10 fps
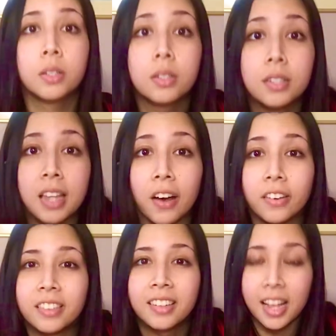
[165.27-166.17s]
So,
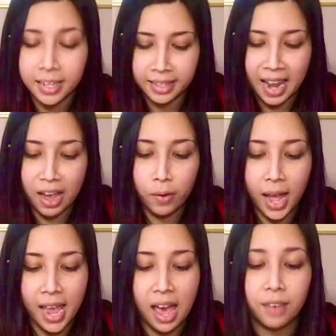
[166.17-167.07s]
now I
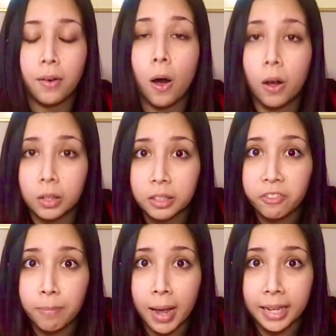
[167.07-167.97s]
have all
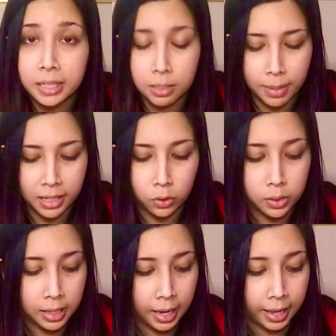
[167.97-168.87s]
of my tomatoes
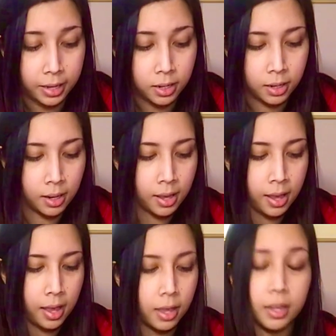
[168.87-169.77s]
cut,
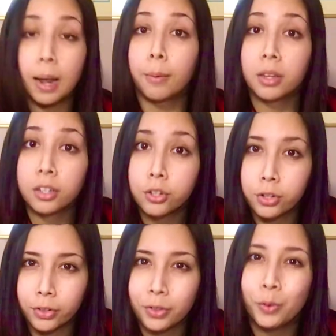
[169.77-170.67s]
and I'm going to show
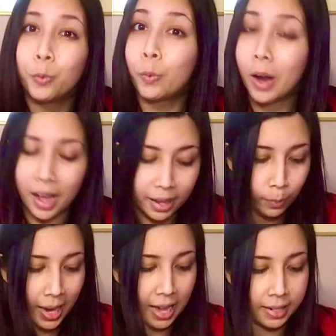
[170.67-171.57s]
you why we
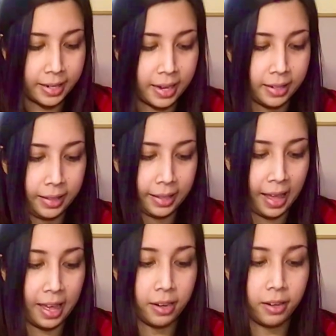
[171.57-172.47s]
had to cut it like that.